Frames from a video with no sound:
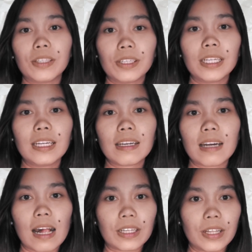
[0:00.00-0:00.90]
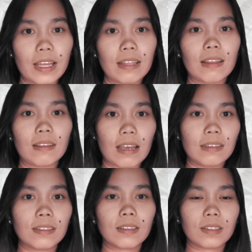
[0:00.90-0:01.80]
Third, calculate the
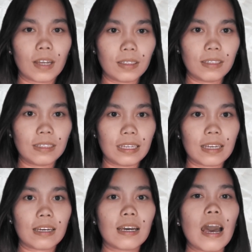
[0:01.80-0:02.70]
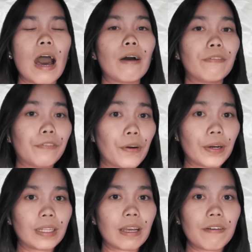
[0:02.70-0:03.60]
test statistic.
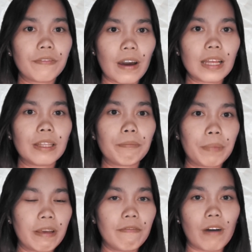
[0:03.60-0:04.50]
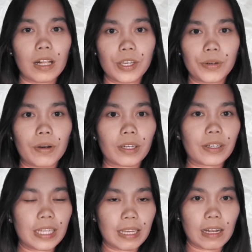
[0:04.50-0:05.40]
Fourth, find the p-value or
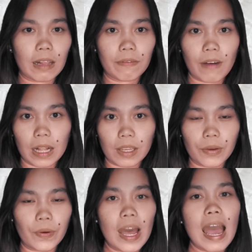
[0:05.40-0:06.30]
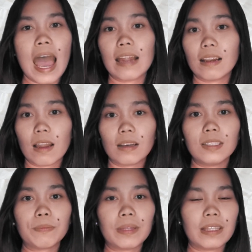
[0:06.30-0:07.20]
critical value. And
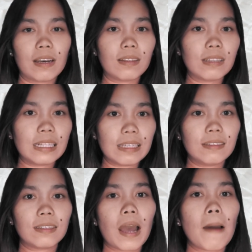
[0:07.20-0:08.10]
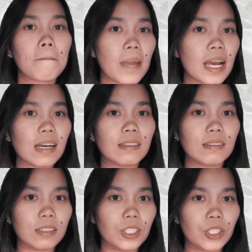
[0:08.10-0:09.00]
last but not the least, make a
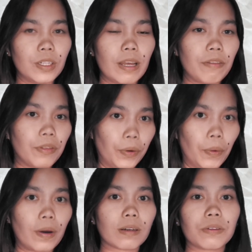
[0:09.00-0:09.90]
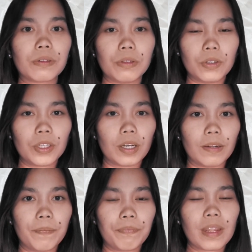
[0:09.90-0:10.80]
decision and draw a
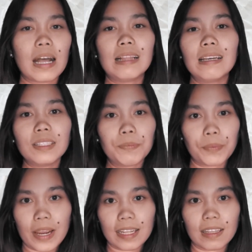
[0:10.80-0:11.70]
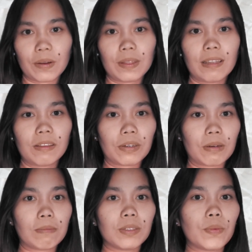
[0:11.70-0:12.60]
conclusion. Let's break down the
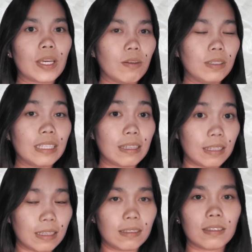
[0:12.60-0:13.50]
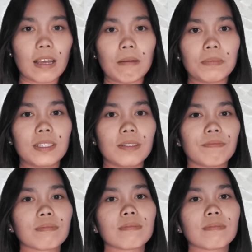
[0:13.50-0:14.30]
terms we use in these steps.